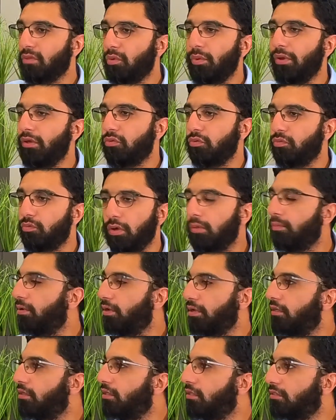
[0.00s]
went to
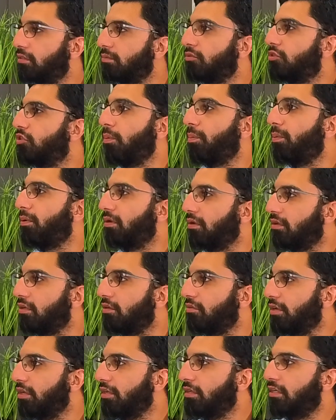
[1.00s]
Walmart and did some shopping on it, right?